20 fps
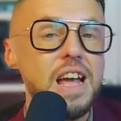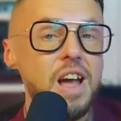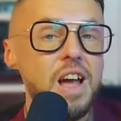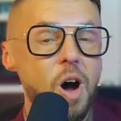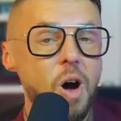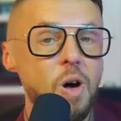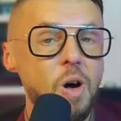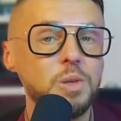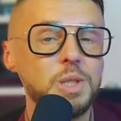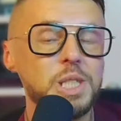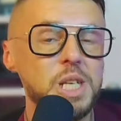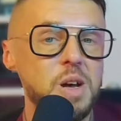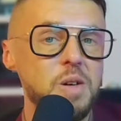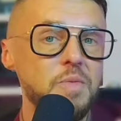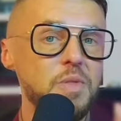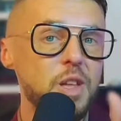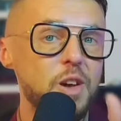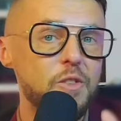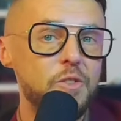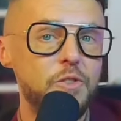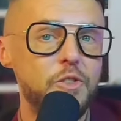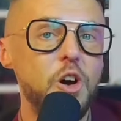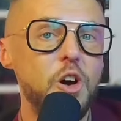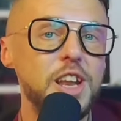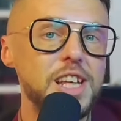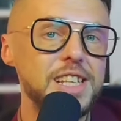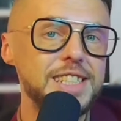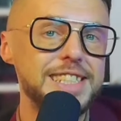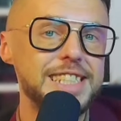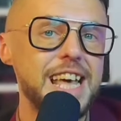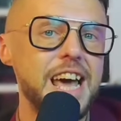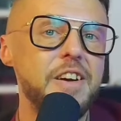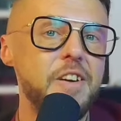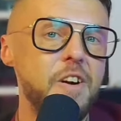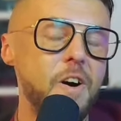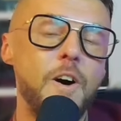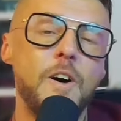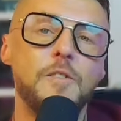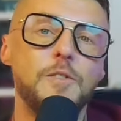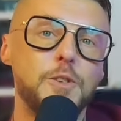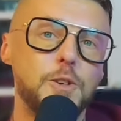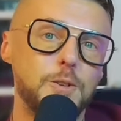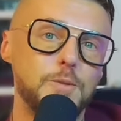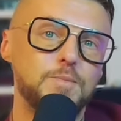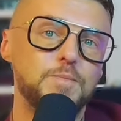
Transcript: Also, front and center offer.